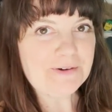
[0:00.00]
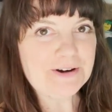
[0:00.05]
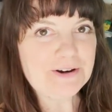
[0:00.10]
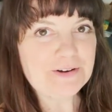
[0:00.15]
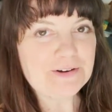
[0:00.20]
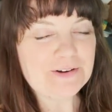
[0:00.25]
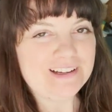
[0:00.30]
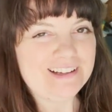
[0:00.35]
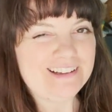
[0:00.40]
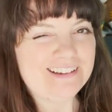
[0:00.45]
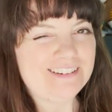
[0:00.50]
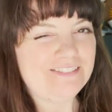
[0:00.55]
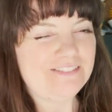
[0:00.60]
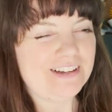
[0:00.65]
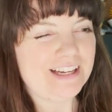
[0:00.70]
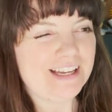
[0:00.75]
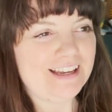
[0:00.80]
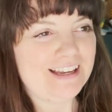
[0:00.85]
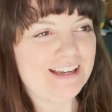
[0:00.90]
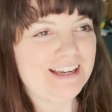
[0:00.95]
we're going on
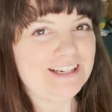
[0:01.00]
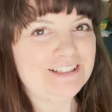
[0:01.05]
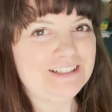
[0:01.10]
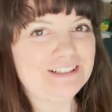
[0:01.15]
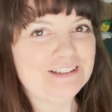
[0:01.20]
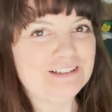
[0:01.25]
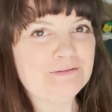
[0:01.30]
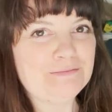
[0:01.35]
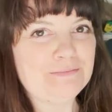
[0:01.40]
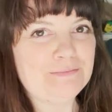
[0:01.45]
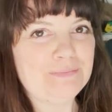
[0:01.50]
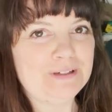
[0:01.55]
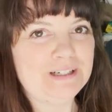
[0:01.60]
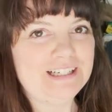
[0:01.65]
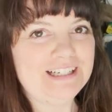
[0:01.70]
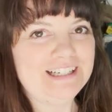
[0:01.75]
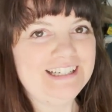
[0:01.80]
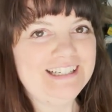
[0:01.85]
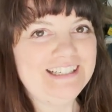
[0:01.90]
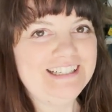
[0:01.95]
vacation,
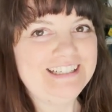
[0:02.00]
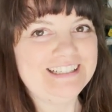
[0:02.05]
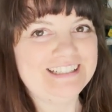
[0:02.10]
but